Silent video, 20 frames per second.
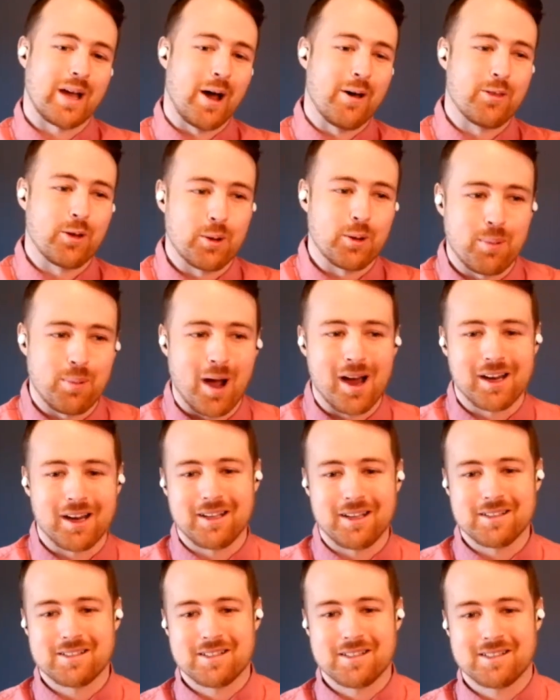other
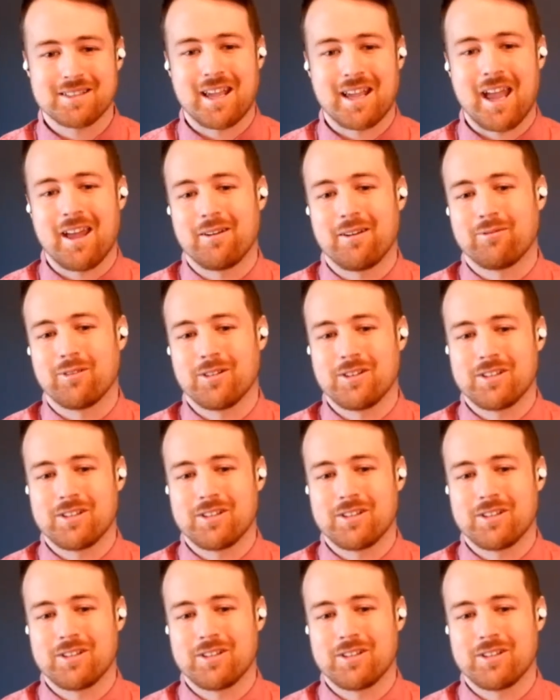bodies to scan for